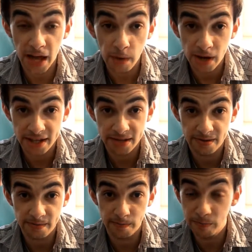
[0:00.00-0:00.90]
they went
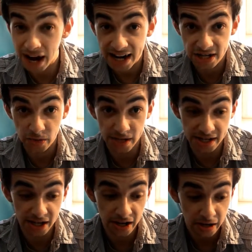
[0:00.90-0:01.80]
back to
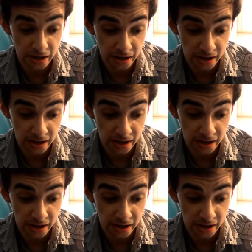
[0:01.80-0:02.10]
India